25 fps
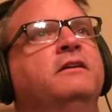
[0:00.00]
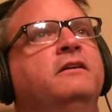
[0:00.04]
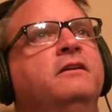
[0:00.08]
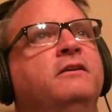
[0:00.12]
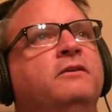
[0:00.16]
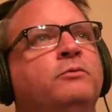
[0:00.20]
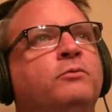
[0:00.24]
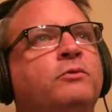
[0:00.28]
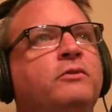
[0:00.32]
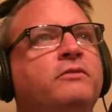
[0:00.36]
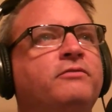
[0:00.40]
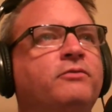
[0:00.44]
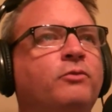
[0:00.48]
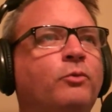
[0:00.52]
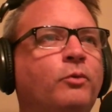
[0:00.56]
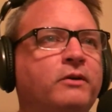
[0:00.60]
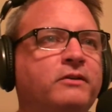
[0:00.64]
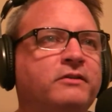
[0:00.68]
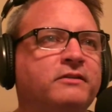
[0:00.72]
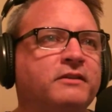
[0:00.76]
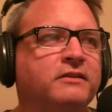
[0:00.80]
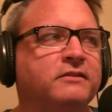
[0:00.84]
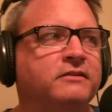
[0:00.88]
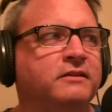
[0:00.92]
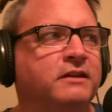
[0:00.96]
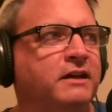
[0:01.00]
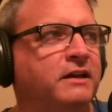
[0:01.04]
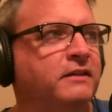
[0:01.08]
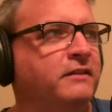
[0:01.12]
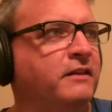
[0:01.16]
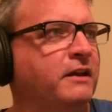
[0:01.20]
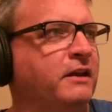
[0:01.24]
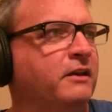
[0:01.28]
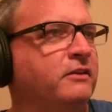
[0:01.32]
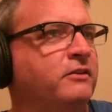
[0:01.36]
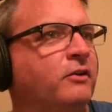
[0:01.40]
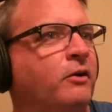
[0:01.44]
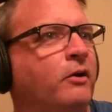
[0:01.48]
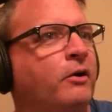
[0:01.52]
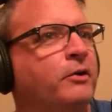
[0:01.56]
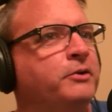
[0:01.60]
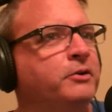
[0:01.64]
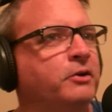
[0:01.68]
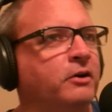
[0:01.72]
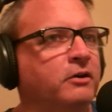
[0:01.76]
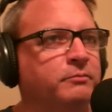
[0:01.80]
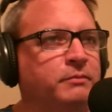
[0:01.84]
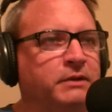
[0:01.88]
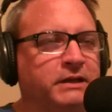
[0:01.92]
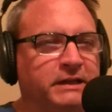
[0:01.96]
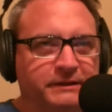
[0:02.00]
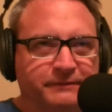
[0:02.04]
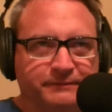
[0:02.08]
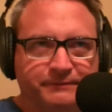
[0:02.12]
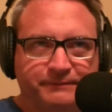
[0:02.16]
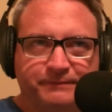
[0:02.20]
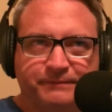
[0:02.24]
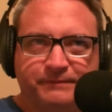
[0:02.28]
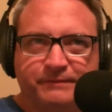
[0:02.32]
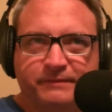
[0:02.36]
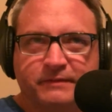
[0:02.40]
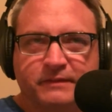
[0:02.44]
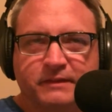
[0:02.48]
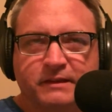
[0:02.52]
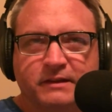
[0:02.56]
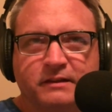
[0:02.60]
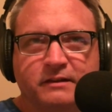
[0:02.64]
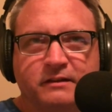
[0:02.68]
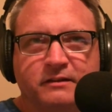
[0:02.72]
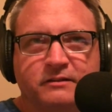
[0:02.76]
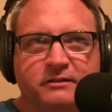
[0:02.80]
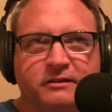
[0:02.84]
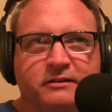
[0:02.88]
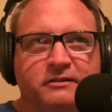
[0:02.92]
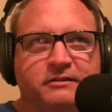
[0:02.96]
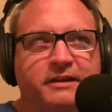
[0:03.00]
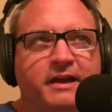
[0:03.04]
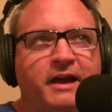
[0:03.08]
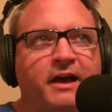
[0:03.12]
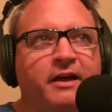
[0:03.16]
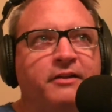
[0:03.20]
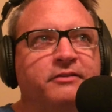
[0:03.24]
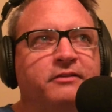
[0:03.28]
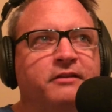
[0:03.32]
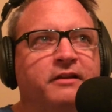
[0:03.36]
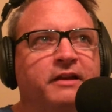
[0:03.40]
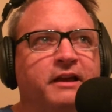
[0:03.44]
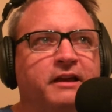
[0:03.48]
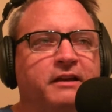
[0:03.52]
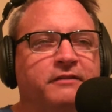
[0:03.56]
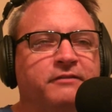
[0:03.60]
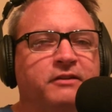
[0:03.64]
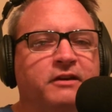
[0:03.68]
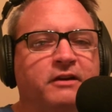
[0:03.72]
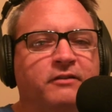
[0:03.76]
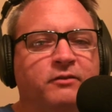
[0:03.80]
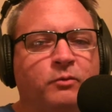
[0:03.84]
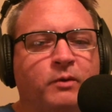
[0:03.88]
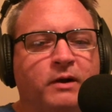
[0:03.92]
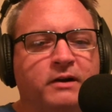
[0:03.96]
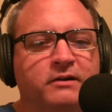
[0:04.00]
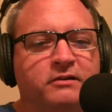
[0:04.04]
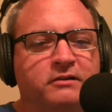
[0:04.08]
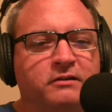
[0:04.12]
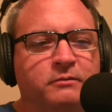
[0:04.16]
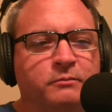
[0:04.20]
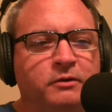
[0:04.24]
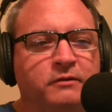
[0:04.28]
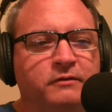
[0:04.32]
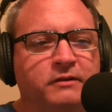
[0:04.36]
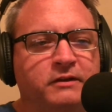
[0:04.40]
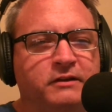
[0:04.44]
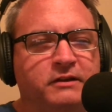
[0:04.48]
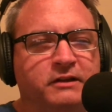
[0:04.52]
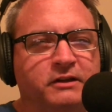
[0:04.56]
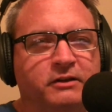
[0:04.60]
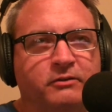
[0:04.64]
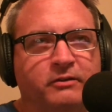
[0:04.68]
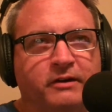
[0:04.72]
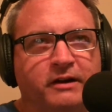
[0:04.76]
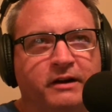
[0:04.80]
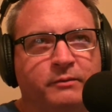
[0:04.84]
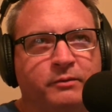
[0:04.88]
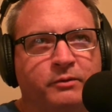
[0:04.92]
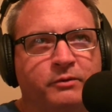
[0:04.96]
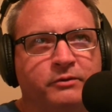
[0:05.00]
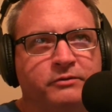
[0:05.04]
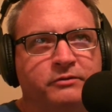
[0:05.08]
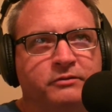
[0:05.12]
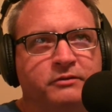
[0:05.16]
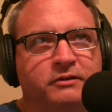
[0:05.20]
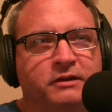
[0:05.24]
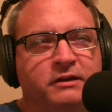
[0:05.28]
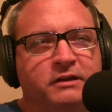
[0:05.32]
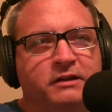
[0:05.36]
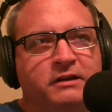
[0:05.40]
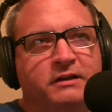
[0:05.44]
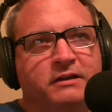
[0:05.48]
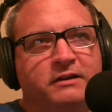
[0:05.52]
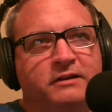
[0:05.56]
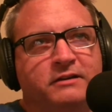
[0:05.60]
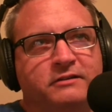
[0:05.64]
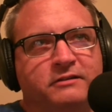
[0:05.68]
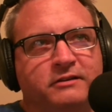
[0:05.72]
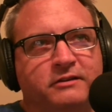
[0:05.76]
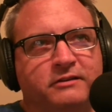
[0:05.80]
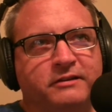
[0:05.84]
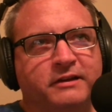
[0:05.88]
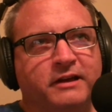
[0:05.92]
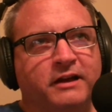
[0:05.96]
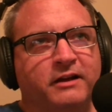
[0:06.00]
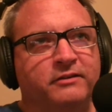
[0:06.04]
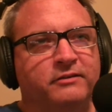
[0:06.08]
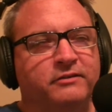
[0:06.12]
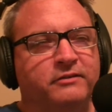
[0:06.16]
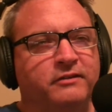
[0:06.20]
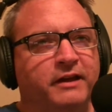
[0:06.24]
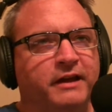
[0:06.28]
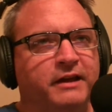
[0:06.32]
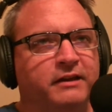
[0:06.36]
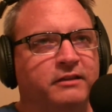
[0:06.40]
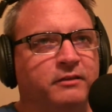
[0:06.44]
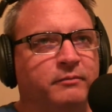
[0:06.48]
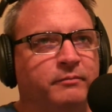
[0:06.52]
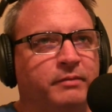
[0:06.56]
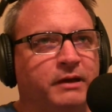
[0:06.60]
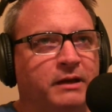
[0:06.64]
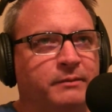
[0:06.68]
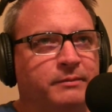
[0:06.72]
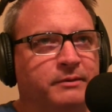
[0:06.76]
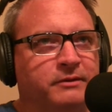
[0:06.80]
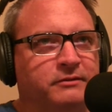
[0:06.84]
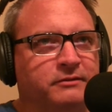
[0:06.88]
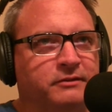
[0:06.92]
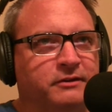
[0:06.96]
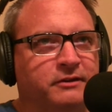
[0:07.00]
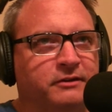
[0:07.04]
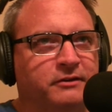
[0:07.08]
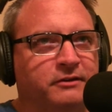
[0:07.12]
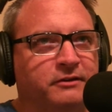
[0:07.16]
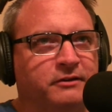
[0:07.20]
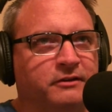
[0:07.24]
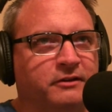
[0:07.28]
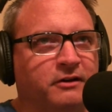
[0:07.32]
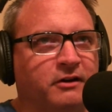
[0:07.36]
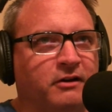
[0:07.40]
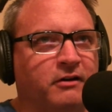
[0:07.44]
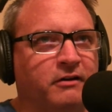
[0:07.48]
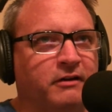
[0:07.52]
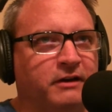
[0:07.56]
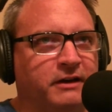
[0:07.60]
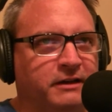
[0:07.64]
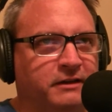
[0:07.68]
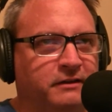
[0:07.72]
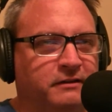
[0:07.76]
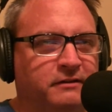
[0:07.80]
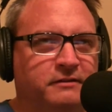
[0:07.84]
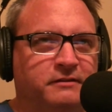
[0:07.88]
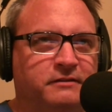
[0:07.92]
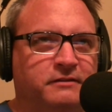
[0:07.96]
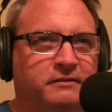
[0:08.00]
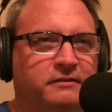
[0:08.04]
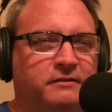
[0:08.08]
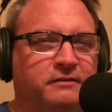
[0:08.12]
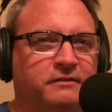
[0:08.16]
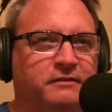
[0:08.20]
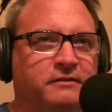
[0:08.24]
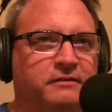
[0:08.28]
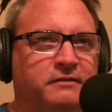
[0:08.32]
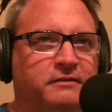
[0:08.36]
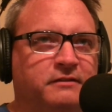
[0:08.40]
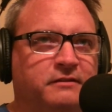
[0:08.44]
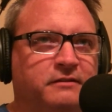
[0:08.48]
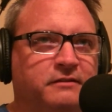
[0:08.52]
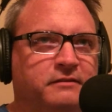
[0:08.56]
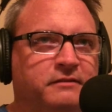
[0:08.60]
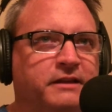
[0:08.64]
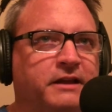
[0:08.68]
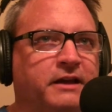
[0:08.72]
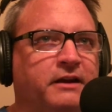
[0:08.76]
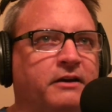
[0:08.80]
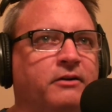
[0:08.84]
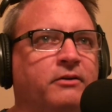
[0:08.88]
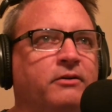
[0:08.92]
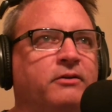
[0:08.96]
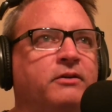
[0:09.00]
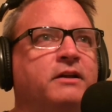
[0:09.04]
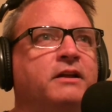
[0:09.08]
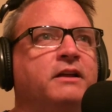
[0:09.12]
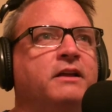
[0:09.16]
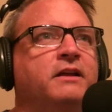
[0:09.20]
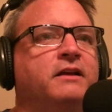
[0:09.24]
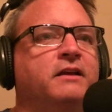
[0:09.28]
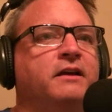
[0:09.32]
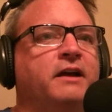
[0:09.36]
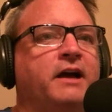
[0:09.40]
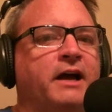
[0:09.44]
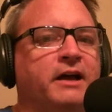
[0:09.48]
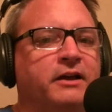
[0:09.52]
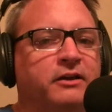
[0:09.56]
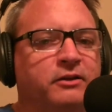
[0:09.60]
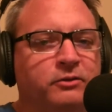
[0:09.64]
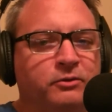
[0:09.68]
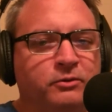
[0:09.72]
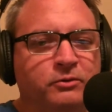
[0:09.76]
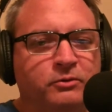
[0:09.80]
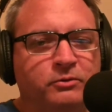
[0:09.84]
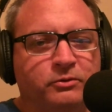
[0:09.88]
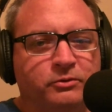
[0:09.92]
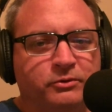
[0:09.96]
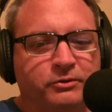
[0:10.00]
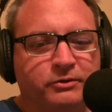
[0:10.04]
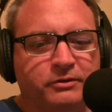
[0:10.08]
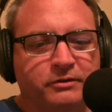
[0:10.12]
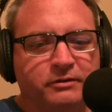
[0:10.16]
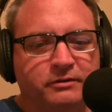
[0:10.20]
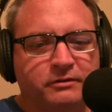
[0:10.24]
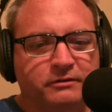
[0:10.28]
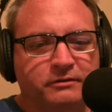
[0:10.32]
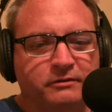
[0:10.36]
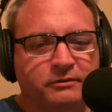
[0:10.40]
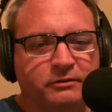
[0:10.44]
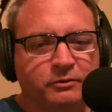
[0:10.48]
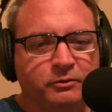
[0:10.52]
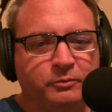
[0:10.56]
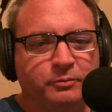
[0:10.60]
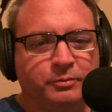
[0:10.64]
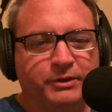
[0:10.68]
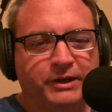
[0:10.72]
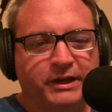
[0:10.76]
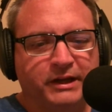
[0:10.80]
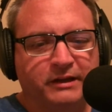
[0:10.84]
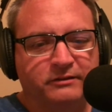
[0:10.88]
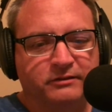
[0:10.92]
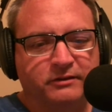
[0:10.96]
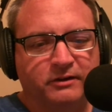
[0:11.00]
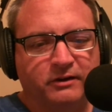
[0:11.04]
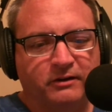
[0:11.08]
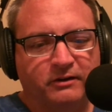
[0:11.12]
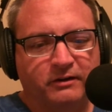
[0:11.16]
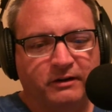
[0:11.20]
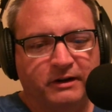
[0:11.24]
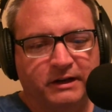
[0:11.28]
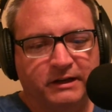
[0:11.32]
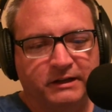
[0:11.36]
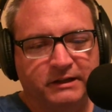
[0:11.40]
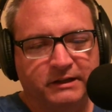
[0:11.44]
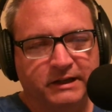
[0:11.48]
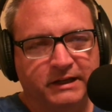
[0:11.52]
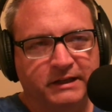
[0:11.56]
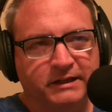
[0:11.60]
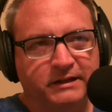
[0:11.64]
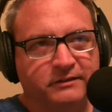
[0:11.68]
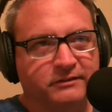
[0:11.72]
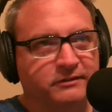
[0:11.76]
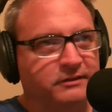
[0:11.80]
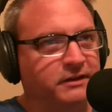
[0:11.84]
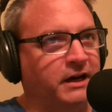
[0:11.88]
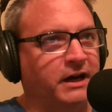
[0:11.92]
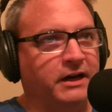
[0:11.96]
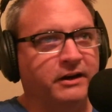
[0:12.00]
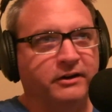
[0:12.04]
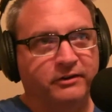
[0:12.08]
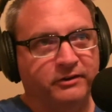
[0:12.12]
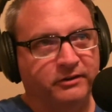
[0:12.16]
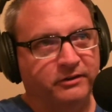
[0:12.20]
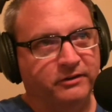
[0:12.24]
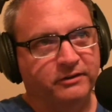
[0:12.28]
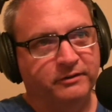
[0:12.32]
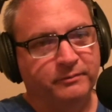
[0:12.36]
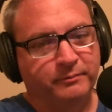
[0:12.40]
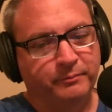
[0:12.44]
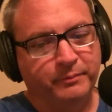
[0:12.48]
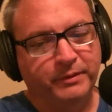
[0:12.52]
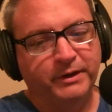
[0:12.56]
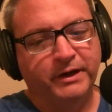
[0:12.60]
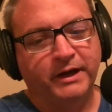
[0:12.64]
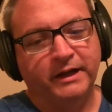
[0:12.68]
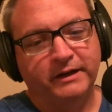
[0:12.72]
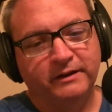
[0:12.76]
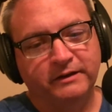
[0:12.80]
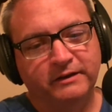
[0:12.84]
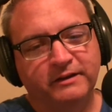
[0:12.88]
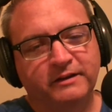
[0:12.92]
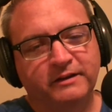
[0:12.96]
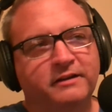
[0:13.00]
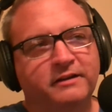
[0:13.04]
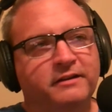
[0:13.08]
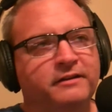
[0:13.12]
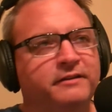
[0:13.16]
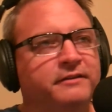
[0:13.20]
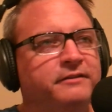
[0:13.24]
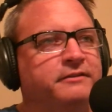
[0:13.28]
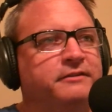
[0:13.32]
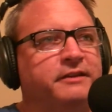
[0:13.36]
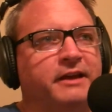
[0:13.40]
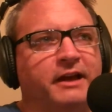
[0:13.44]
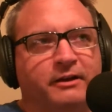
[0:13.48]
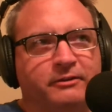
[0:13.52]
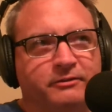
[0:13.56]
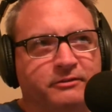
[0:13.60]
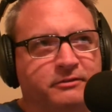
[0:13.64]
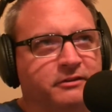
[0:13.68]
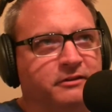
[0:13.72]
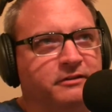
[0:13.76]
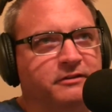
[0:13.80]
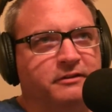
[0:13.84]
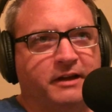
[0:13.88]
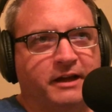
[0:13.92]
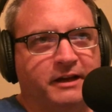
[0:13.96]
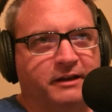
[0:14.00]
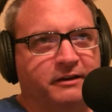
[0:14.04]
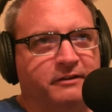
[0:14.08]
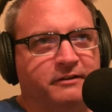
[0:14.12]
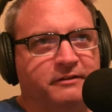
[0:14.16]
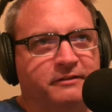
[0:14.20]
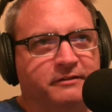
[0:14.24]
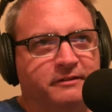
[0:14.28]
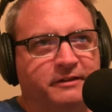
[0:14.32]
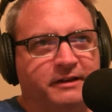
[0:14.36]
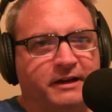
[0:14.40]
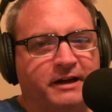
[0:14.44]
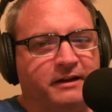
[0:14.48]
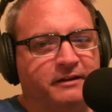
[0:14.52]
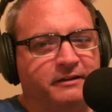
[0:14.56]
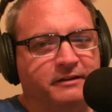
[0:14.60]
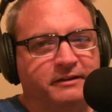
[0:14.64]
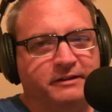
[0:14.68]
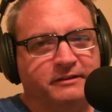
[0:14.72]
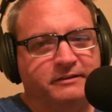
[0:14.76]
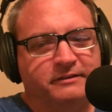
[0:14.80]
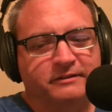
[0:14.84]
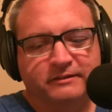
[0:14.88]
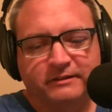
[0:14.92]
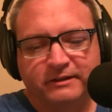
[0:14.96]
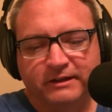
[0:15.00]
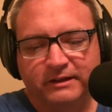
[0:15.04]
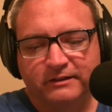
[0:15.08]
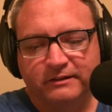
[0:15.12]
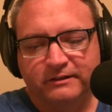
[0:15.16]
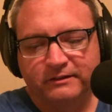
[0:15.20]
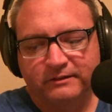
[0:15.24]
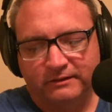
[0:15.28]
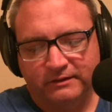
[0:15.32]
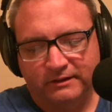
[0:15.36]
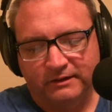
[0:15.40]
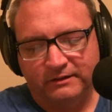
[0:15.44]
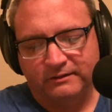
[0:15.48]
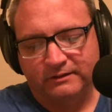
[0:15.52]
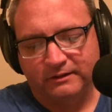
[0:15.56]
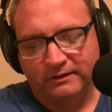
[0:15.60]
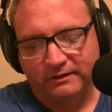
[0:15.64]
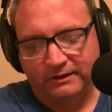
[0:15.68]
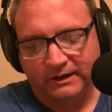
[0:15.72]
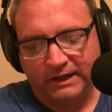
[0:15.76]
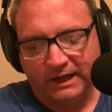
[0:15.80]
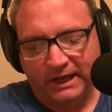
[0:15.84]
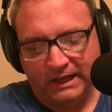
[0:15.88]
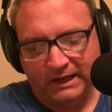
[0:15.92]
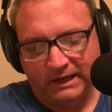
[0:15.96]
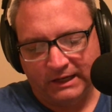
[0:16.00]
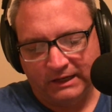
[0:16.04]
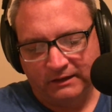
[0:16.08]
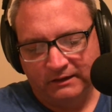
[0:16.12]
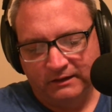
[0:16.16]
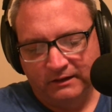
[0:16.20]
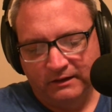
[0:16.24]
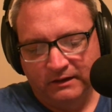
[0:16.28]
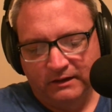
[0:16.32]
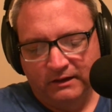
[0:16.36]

what voice is it? And then it dawned on me. She sounds like, if you ever watched the movie The Incredibles, she sounds like the babysitter, Kari. Now, I Googled who plays Kari, and it's not her, but sounds just like her. Golly, it's uncanny.